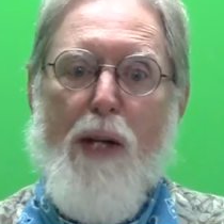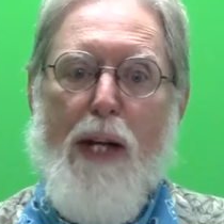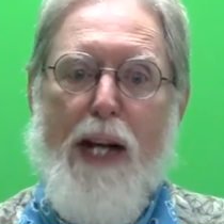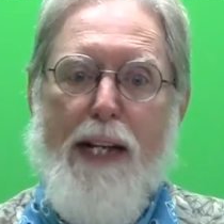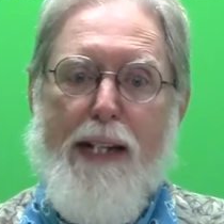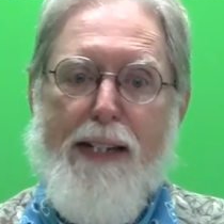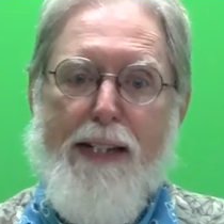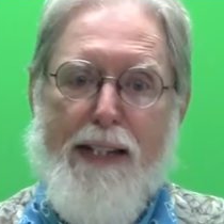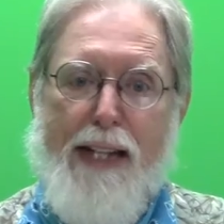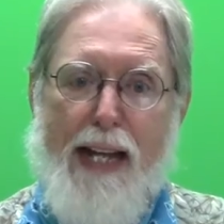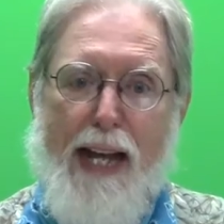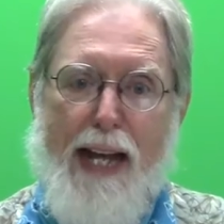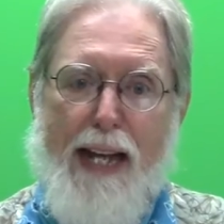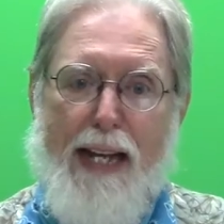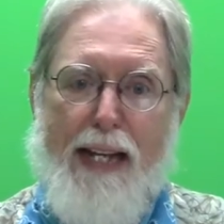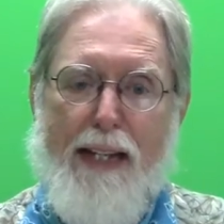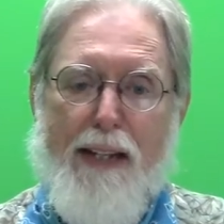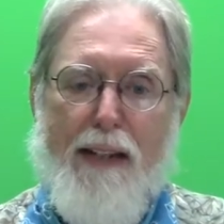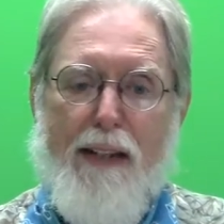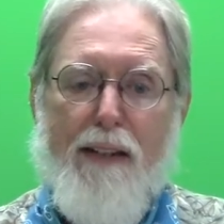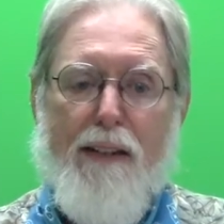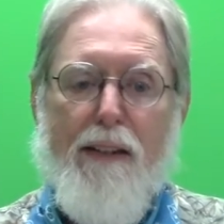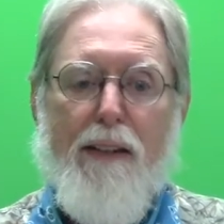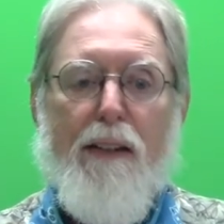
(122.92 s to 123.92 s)
I
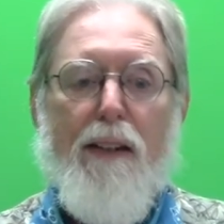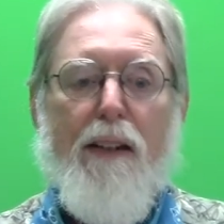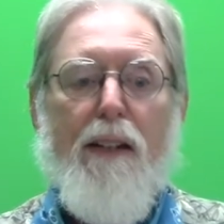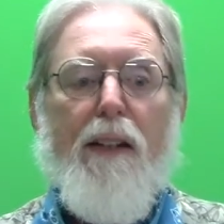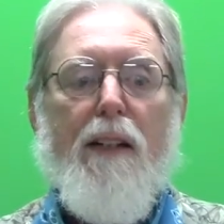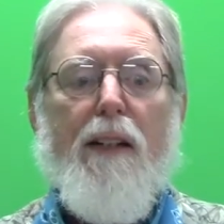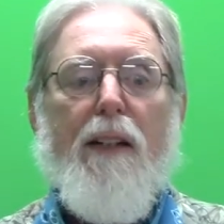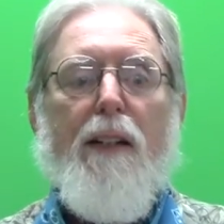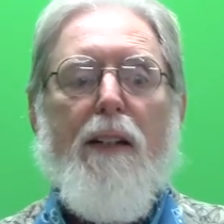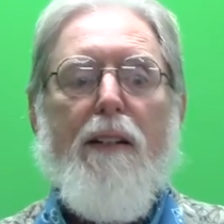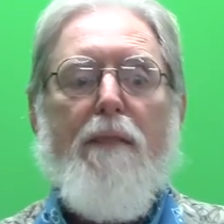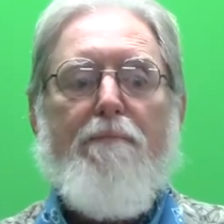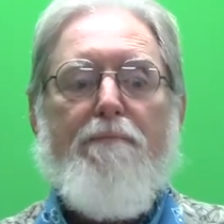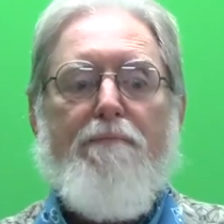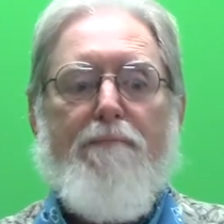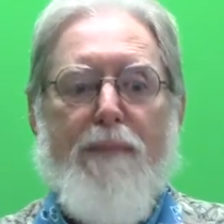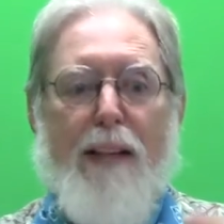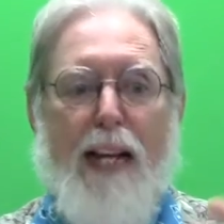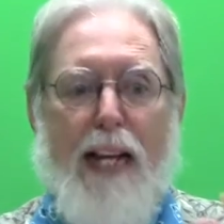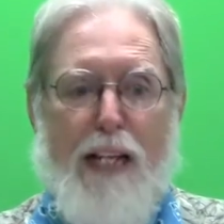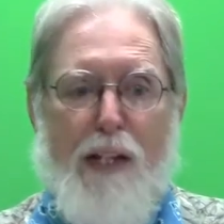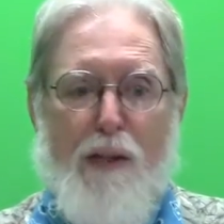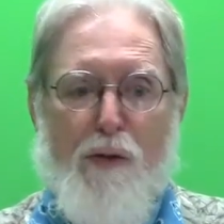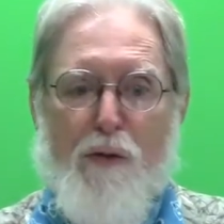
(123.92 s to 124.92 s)
say
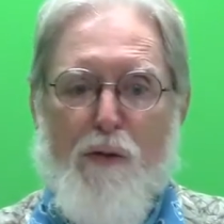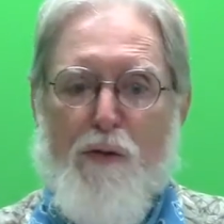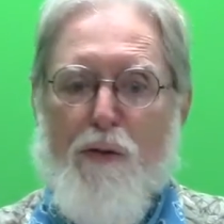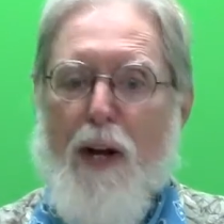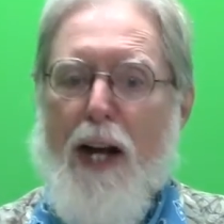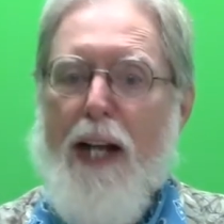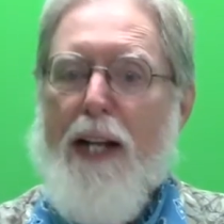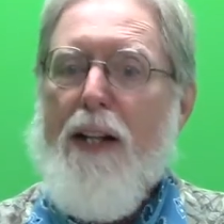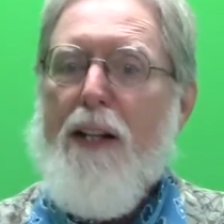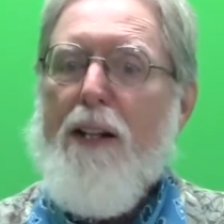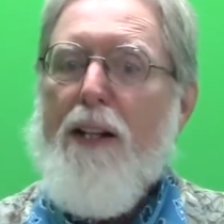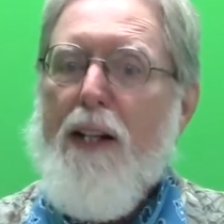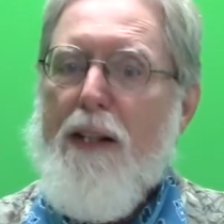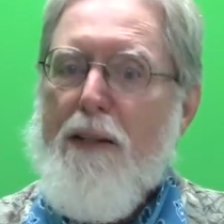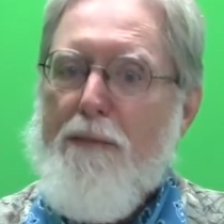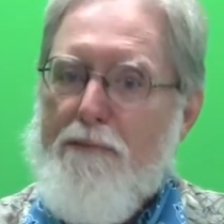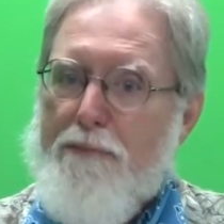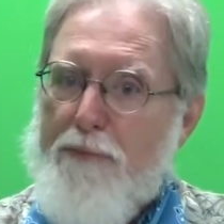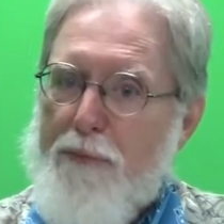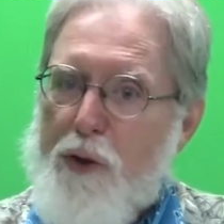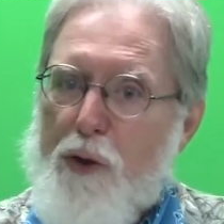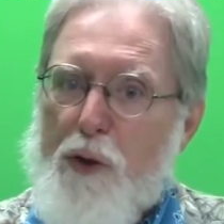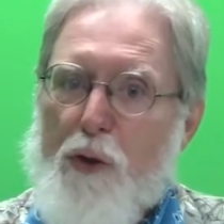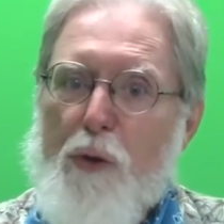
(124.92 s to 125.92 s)
and you try
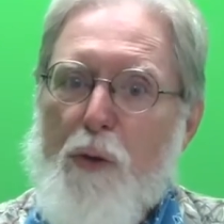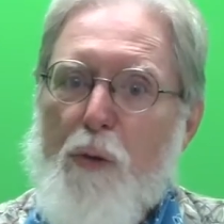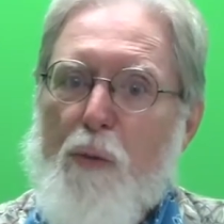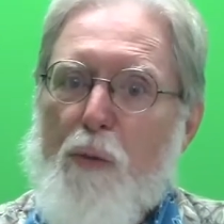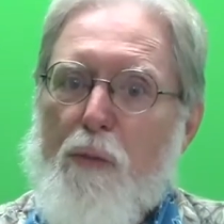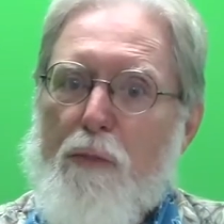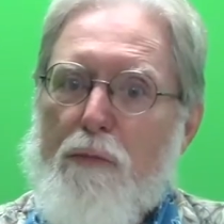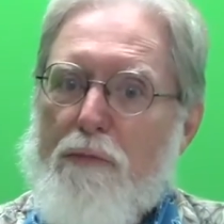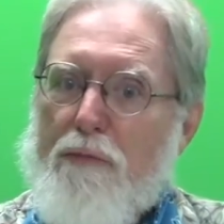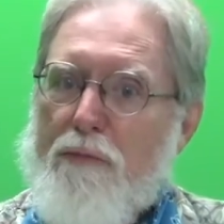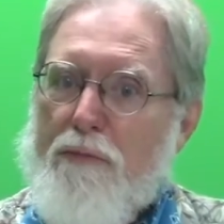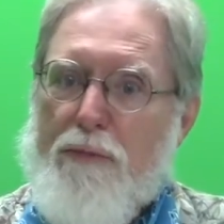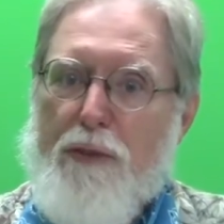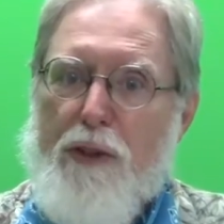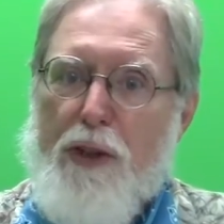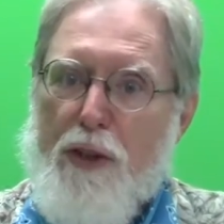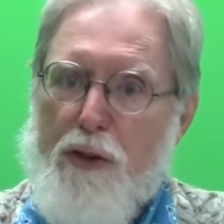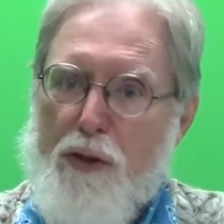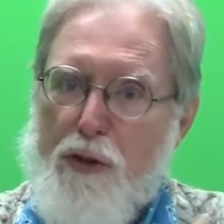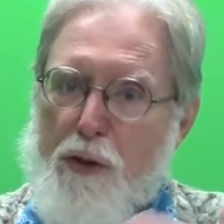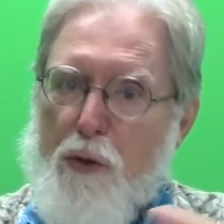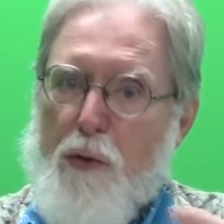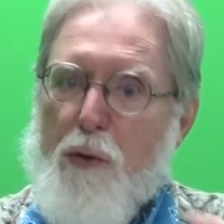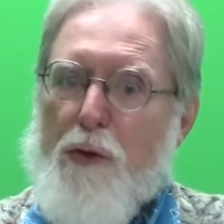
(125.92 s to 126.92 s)
to
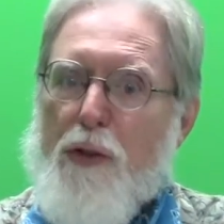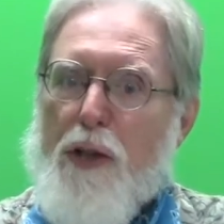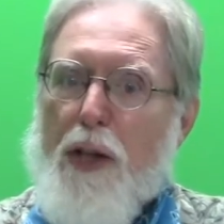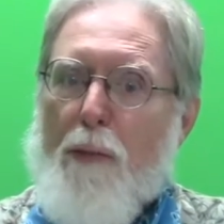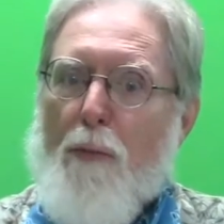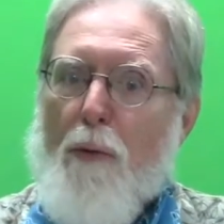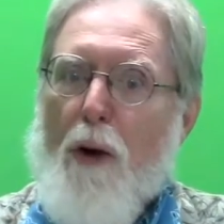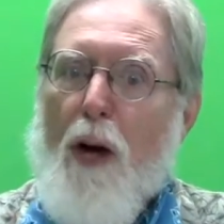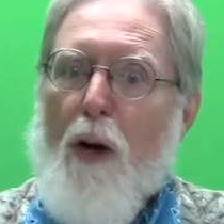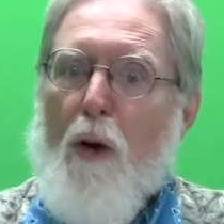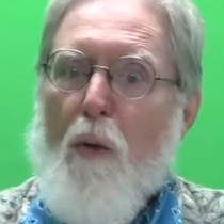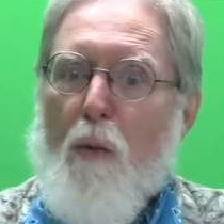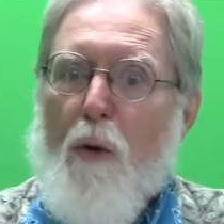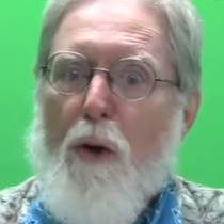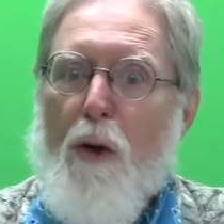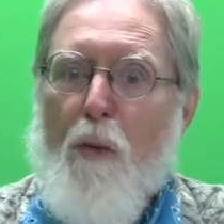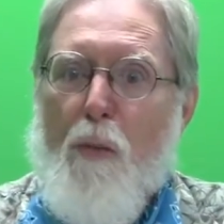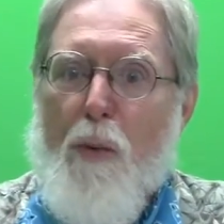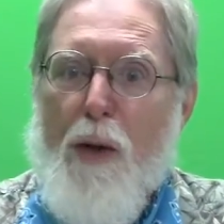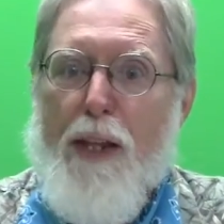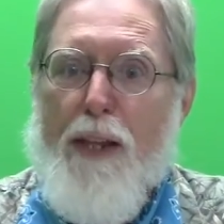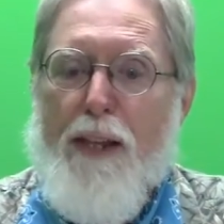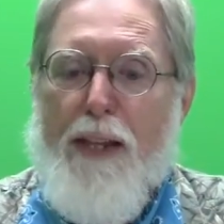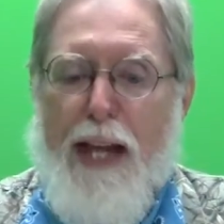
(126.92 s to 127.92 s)
just do some artwork
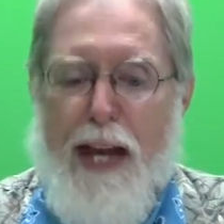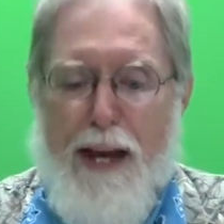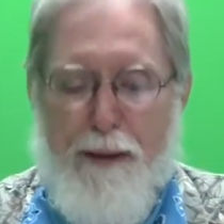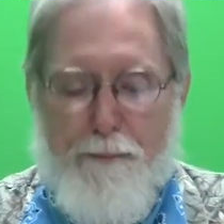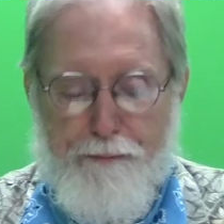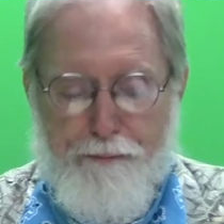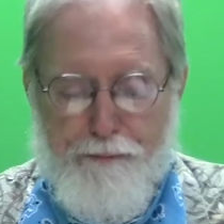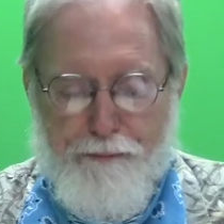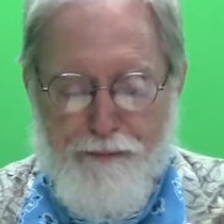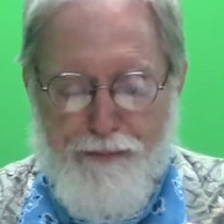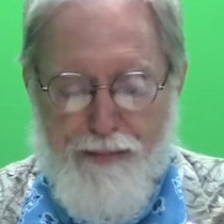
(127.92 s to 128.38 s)
with that.